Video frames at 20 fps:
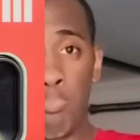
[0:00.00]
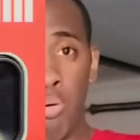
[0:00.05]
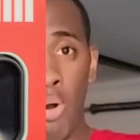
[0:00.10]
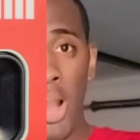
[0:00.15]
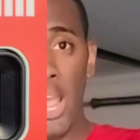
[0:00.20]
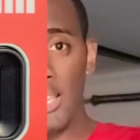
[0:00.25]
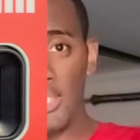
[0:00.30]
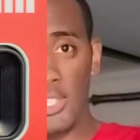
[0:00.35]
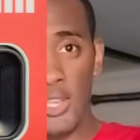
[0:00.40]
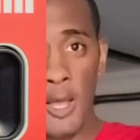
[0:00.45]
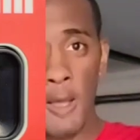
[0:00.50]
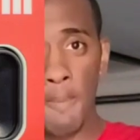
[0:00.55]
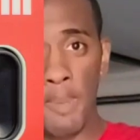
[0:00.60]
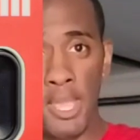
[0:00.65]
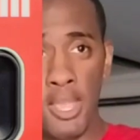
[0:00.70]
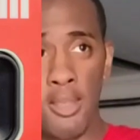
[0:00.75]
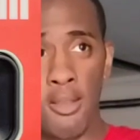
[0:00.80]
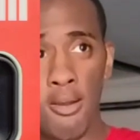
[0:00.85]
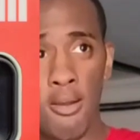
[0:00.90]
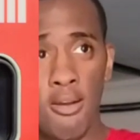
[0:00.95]
price
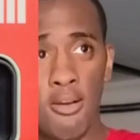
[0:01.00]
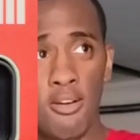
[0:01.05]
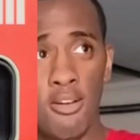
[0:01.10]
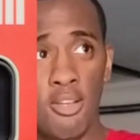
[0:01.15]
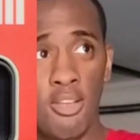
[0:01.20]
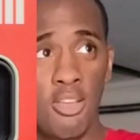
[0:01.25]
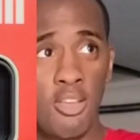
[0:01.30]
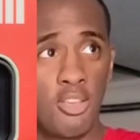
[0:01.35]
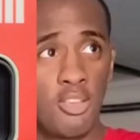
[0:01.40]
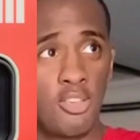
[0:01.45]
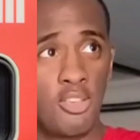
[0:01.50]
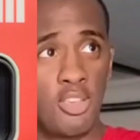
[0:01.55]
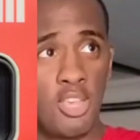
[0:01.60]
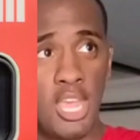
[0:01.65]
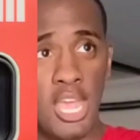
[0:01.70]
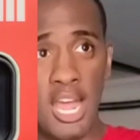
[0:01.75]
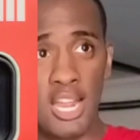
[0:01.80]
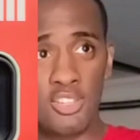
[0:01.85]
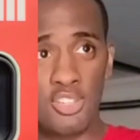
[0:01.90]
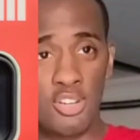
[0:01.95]
up here,
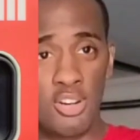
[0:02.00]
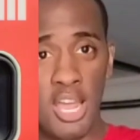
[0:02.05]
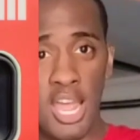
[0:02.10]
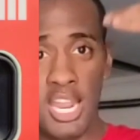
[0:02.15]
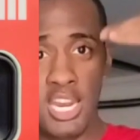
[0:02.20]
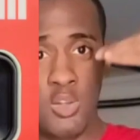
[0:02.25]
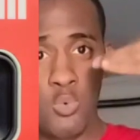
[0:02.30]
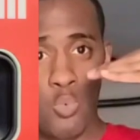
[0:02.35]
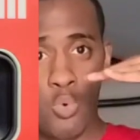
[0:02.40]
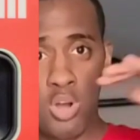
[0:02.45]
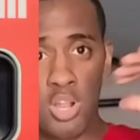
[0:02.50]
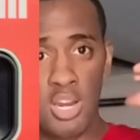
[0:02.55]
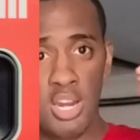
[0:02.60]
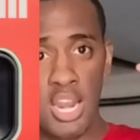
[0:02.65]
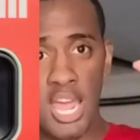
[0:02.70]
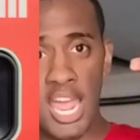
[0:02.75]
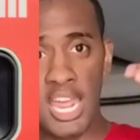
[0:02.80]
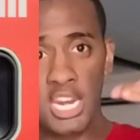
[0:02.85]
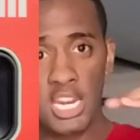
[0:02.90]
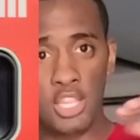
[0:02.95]
you got your
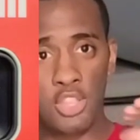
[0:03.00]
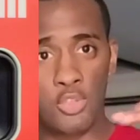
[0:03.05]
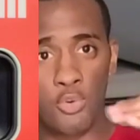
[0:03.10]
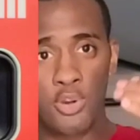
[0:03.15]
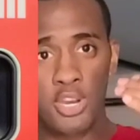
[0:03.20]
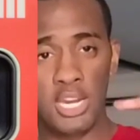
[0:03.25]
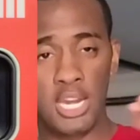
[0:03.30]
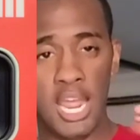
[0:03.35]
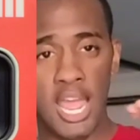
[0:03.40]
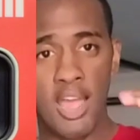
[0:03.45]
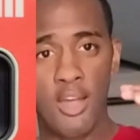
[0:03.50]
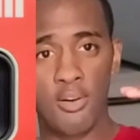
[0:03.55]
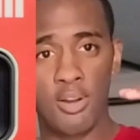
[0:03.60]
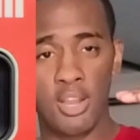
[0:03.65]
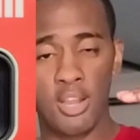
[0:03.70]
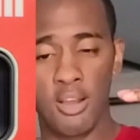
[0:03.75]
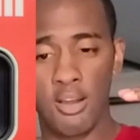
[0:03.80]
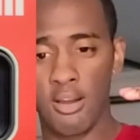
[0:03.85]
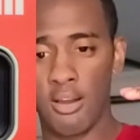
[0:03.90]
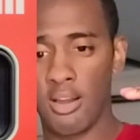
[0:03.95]
91, 93
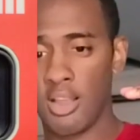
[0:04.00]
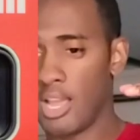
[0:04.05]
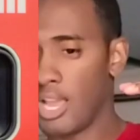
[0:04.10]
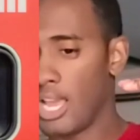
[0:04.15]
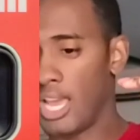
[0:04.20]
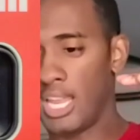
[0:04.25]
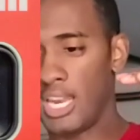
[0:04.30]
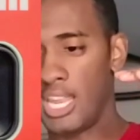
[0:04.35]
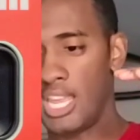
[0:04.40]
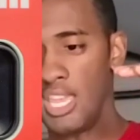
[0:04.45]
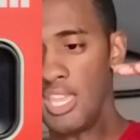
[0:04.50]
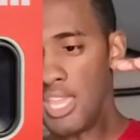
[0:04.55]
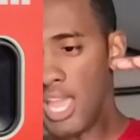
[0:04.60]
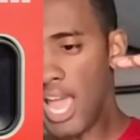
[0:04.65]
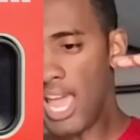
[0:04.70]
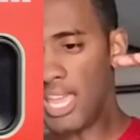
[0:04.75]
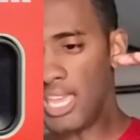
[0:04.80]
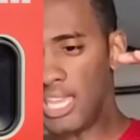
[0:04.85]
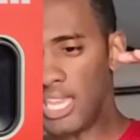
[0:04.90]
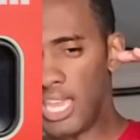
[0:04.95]
down here, and then you
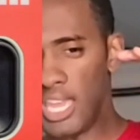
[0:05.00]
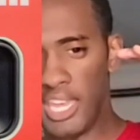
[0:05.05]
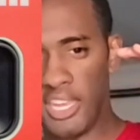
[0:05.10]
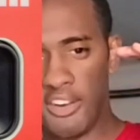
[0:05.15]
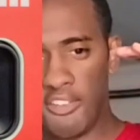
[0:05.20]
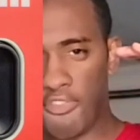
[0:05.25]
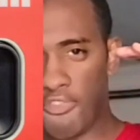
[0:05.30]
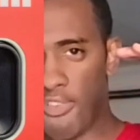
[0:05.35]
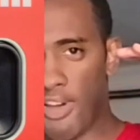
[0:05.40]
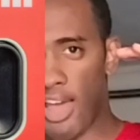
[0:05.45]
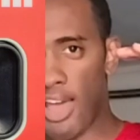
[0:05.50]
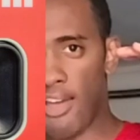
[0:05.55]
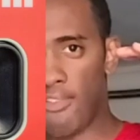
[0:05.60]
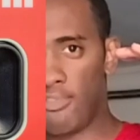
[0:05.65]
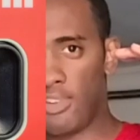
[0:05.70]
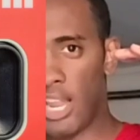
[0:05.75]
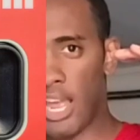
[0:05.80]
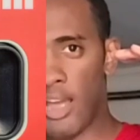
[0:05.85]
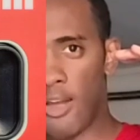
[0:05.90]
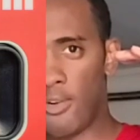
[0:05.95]
got
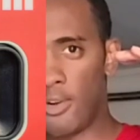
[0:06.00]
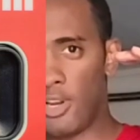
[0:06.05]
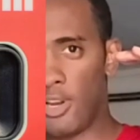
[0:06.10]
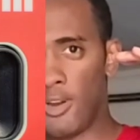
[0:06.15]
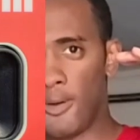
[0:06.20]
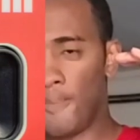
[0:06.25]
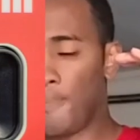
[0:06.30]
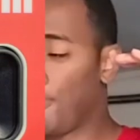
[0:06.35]
E85 down here.